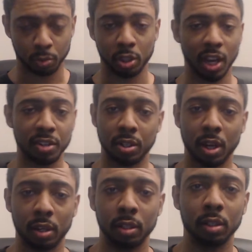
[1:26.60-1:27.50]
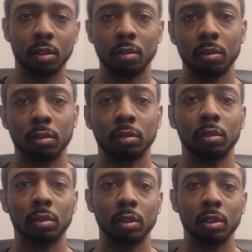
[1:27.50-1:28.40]
You guys are not going to
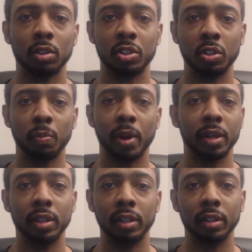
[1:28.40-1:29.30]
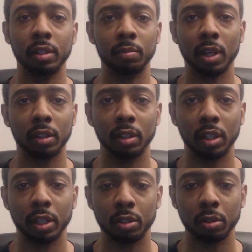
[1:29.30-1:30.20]
steal my identity. I'm not going
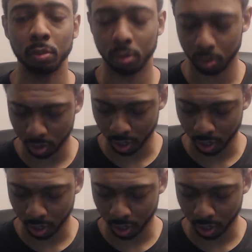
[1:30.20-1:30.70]
to let you do